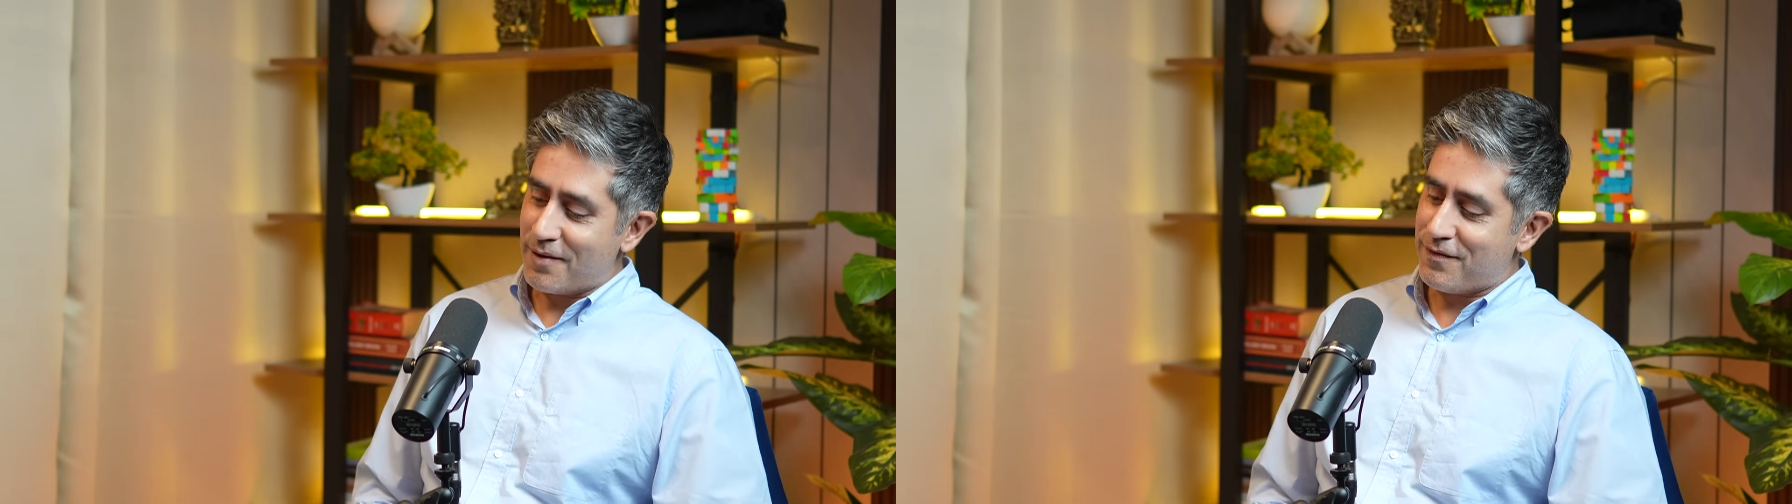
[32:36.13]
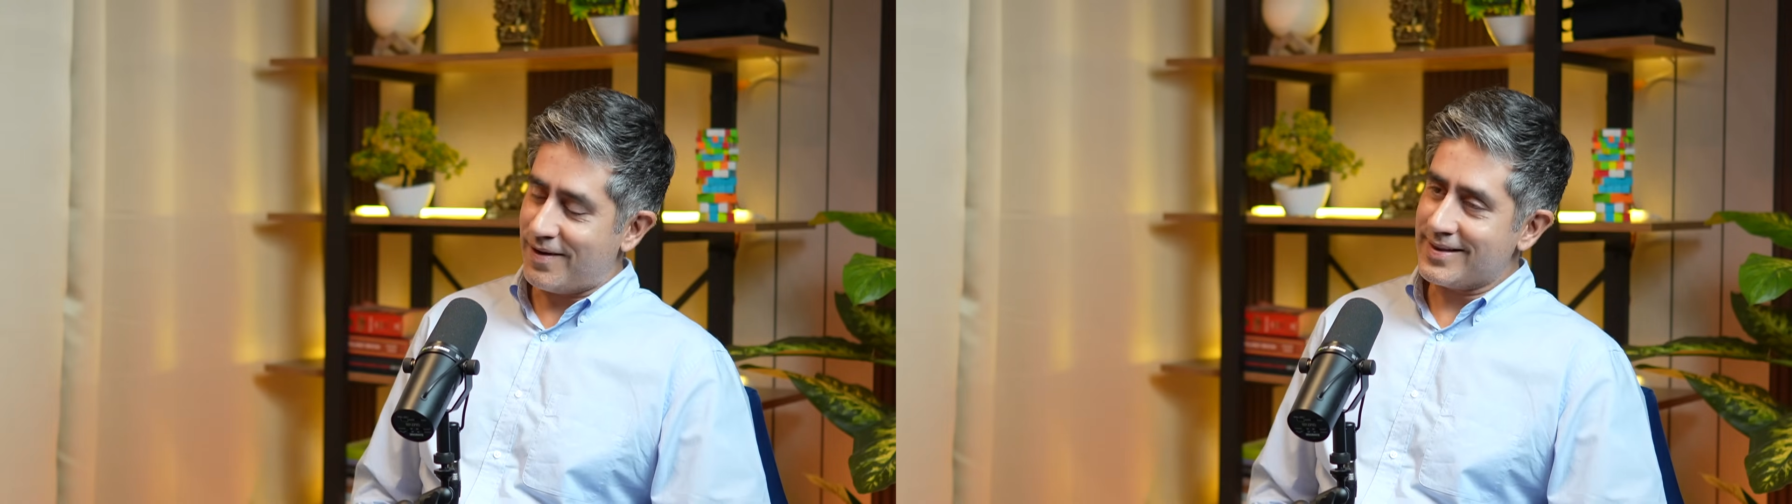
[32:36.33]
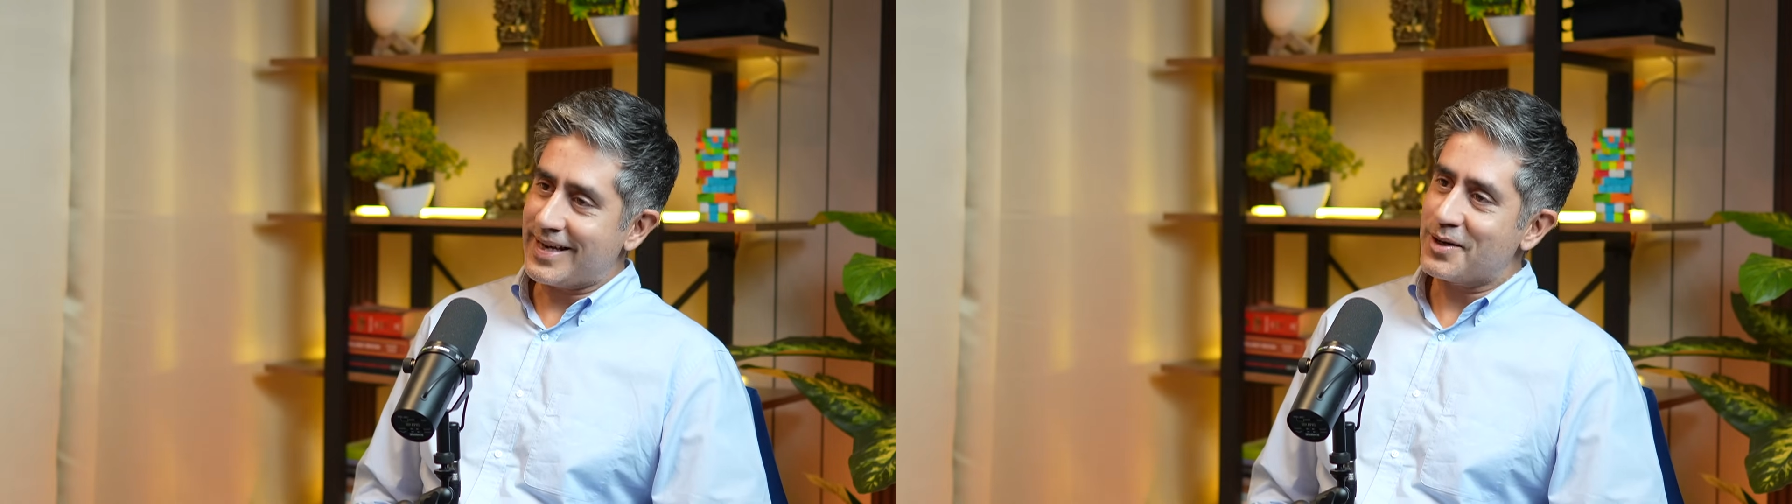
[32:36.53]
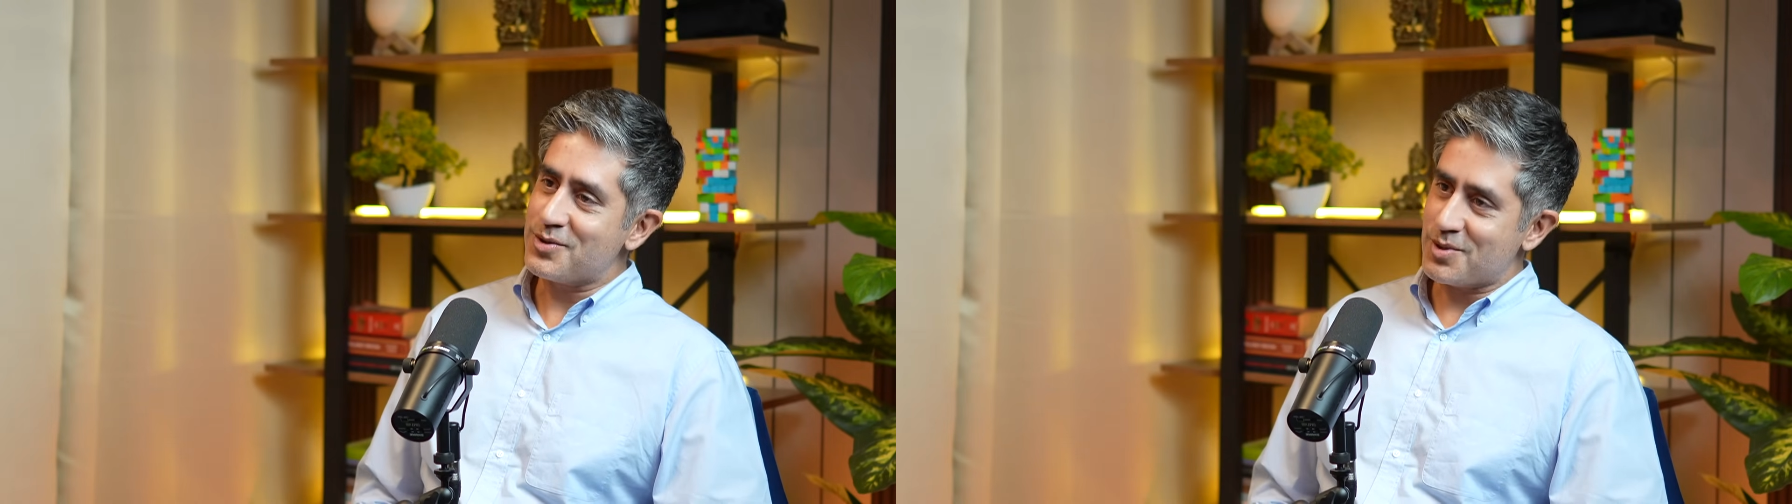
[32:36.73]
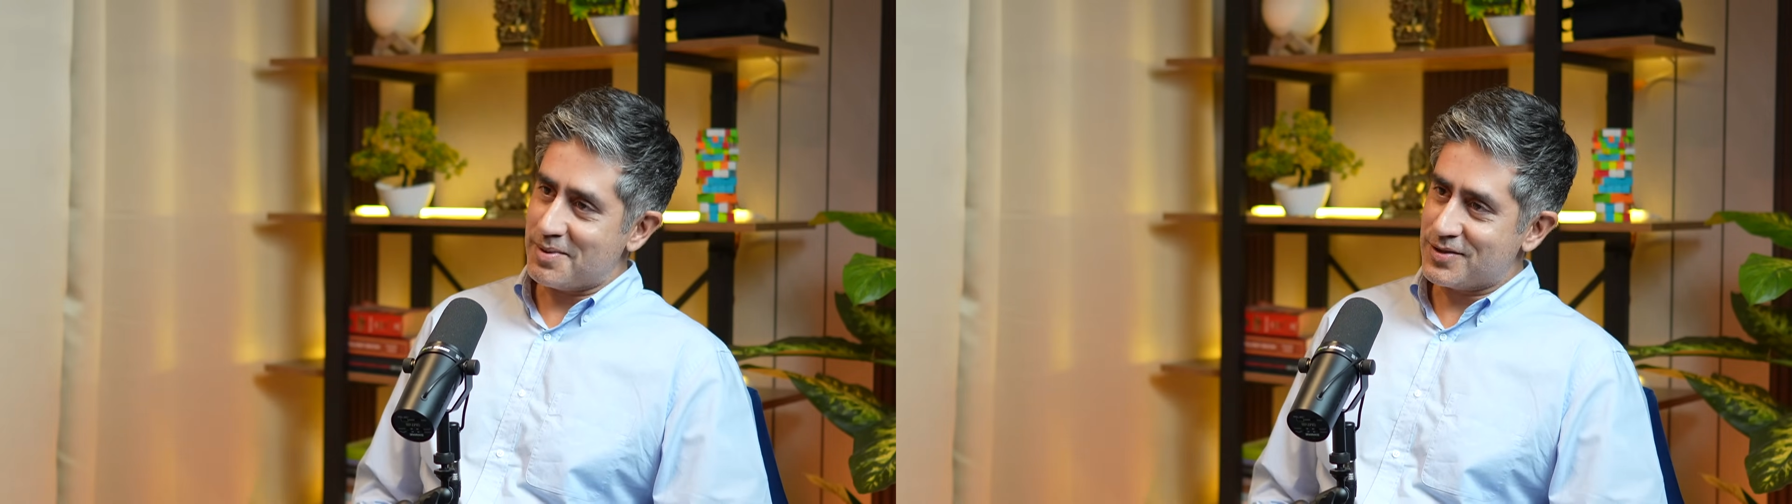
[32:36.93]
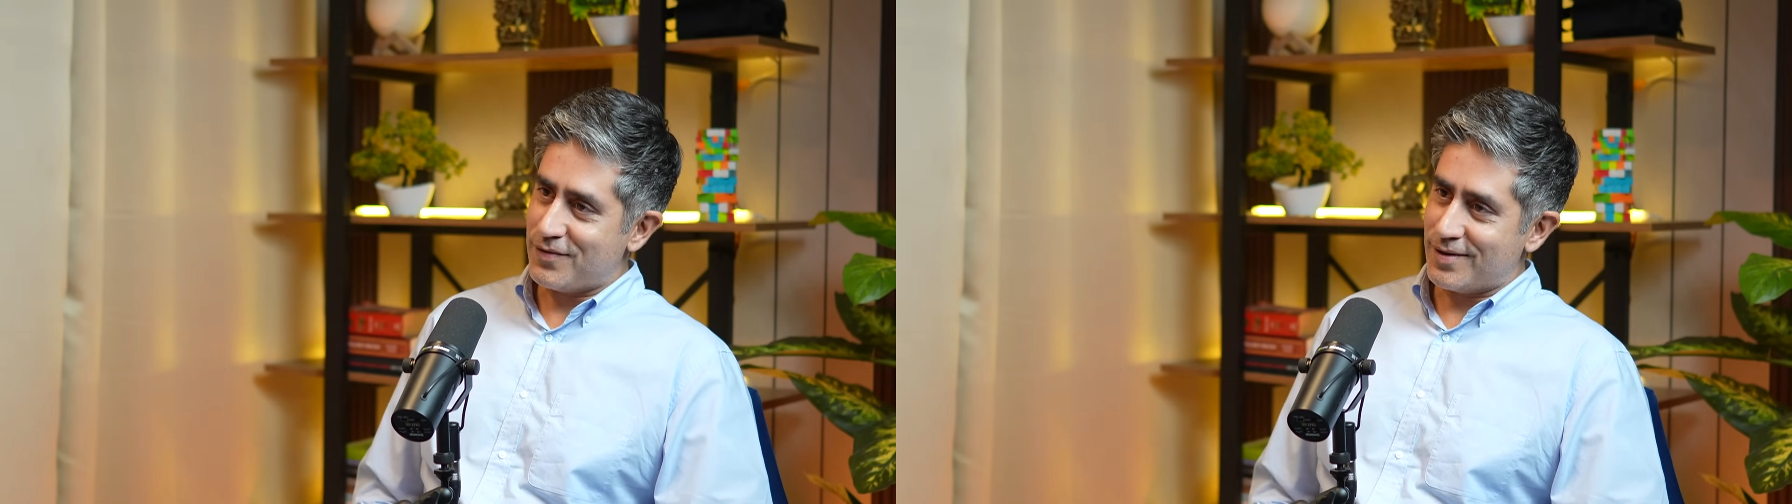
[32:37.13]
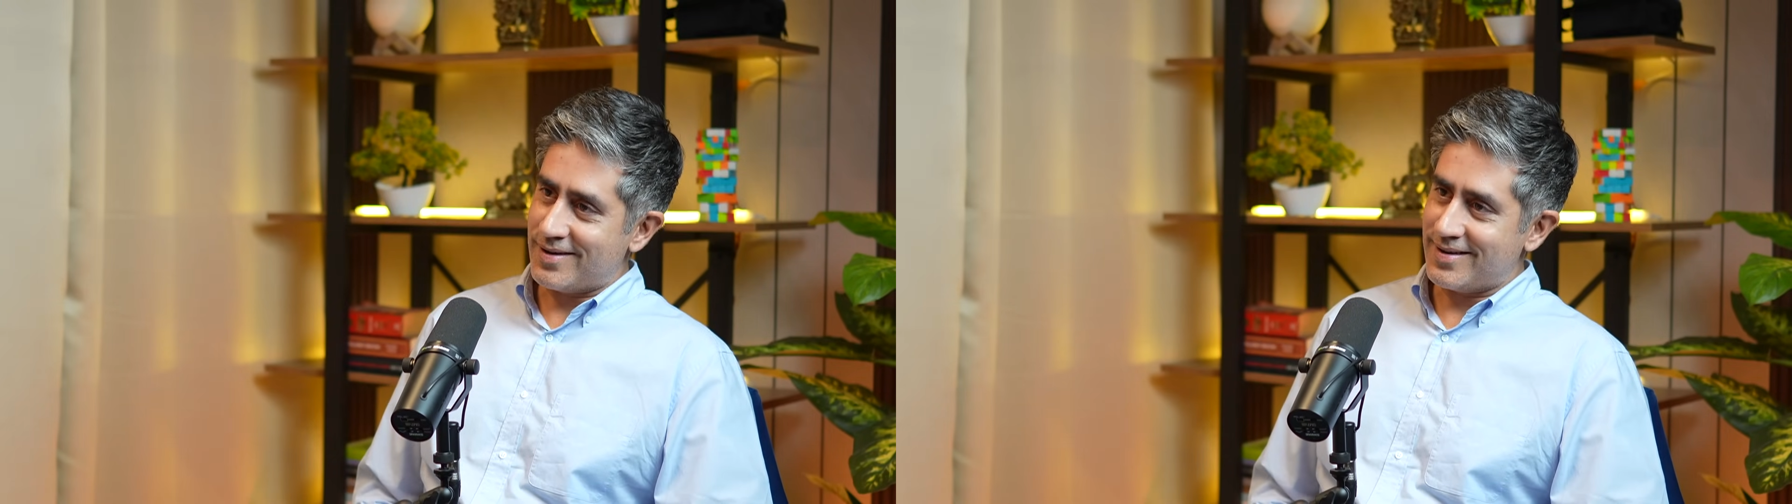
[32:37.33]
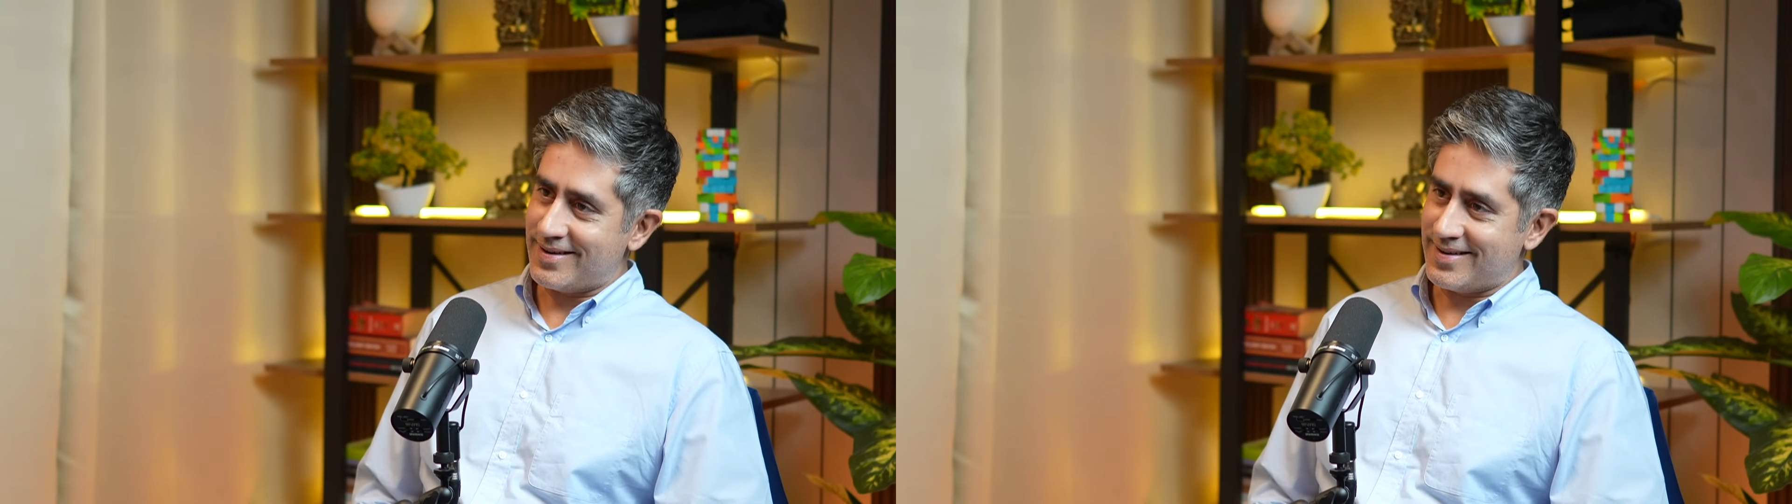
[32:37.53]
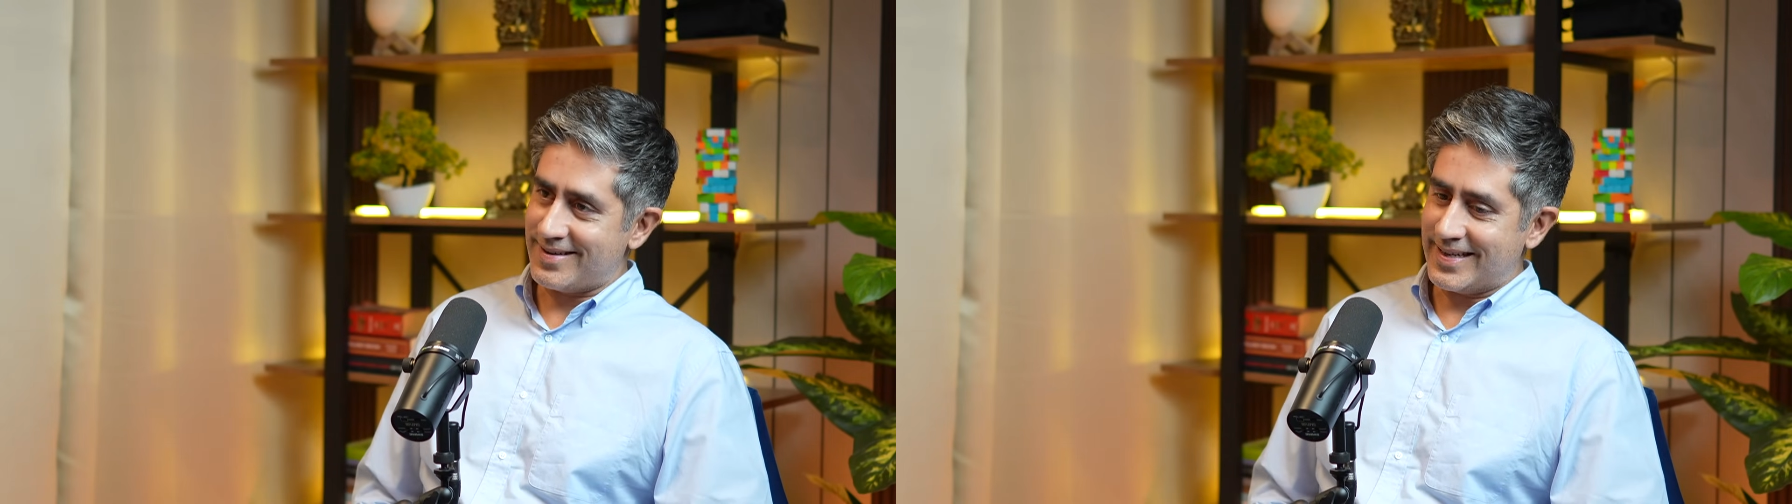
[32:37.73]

of fun. Thank you so much for